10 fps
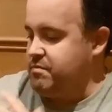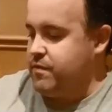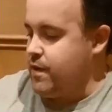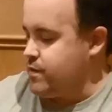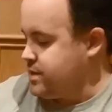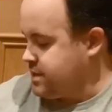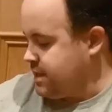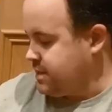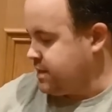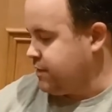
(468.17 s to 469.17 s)
various
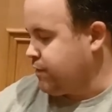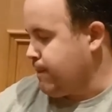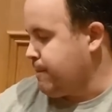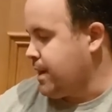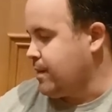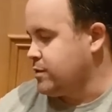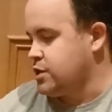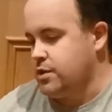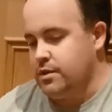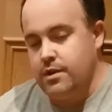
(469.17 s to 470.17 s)
things in the front
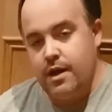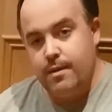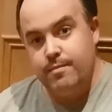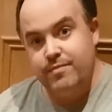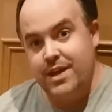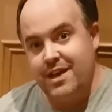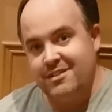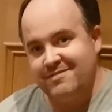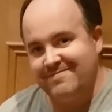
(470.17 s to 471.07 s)
pouch. There.